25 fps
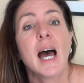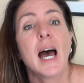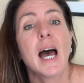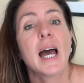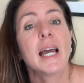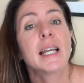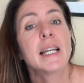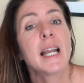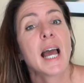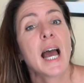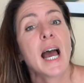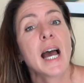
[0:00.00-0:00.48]

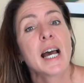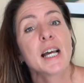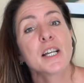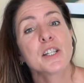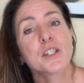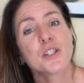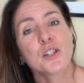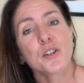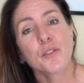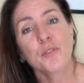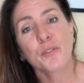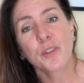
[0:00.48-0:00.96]
And
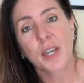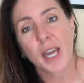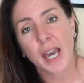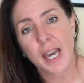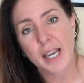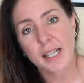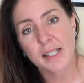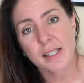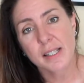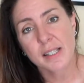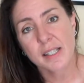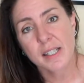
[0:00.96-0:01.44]
as you've
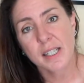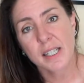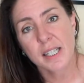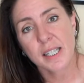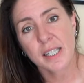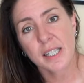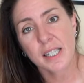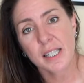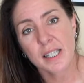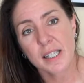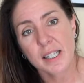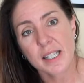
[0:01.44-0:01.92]
guessed,
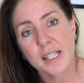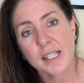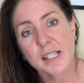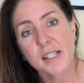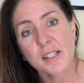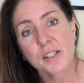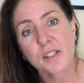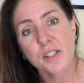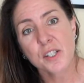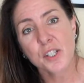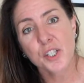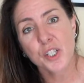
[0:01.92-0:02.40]
this
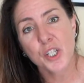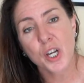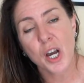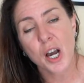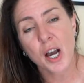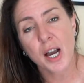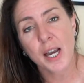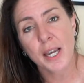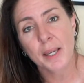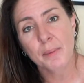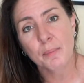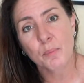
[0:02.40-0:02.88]
is the
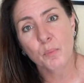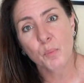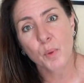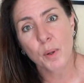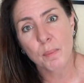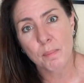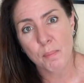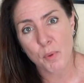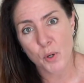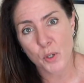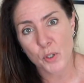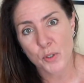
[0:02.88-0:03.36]
time
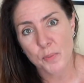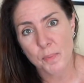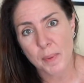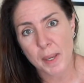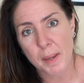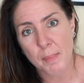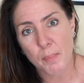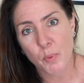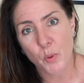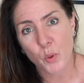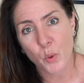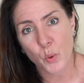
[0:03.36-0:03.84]
when most
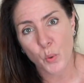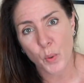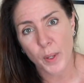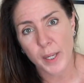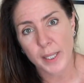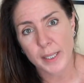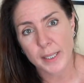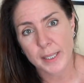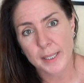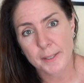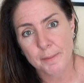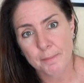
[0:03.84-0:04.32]
people
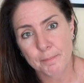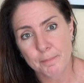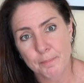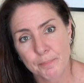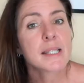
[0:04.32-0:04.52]
quit.